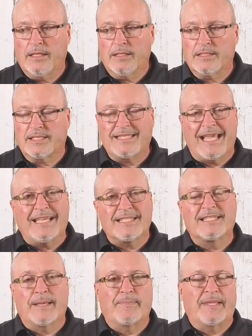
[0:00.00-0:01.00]
says
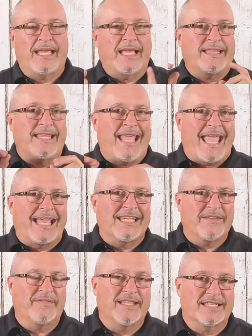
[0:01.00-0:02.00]
something at the end
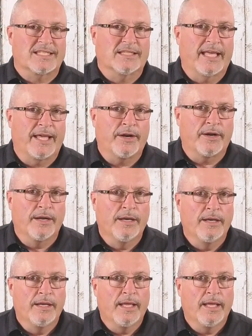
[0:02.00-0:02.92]
of this letter